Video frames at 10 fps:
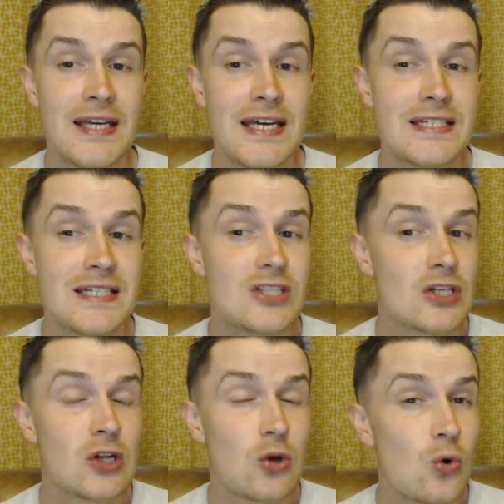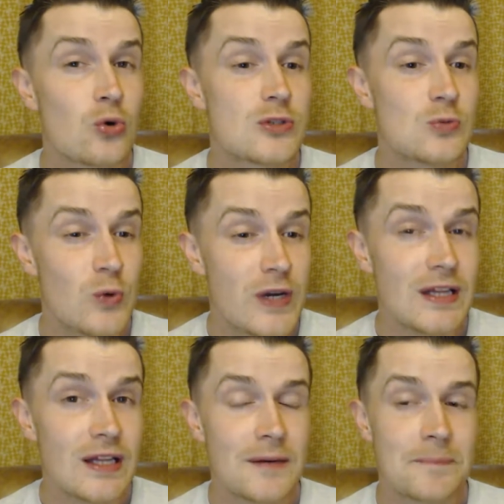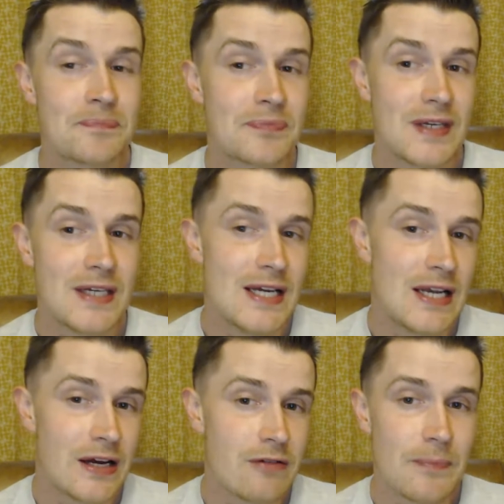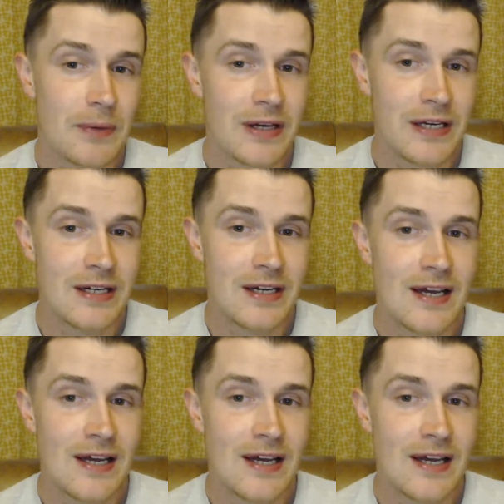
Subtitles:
"It is the Lord's will," Eli replied.